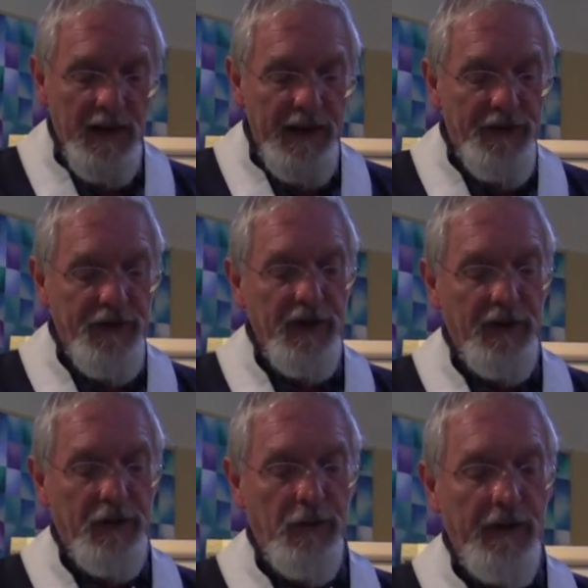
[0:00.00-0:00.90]

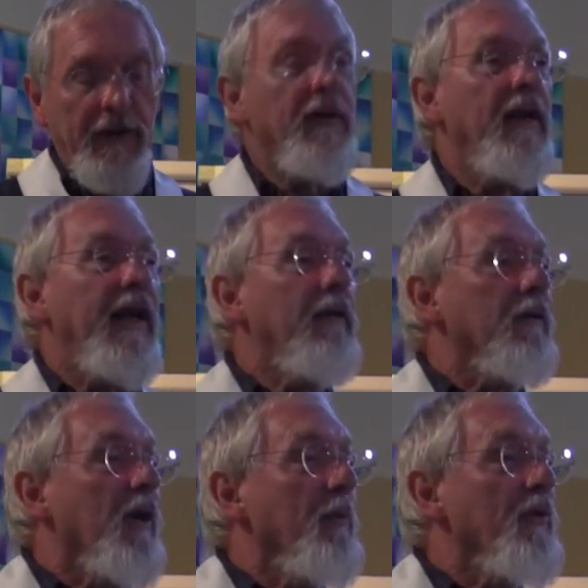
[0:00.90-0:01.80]
Insert the coin and out
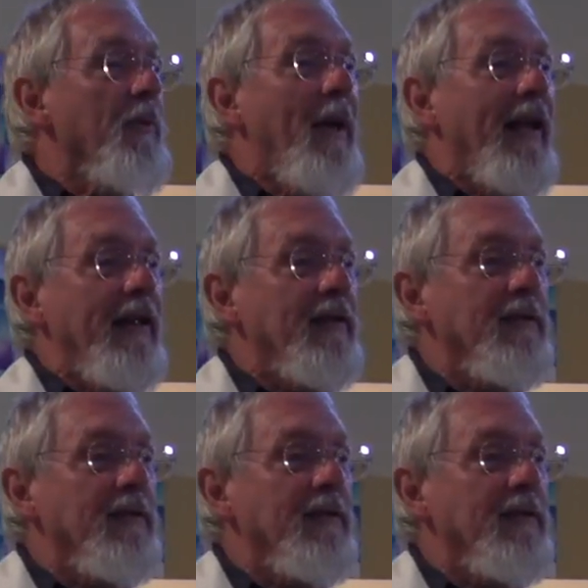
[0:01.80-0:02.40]
comes the packet.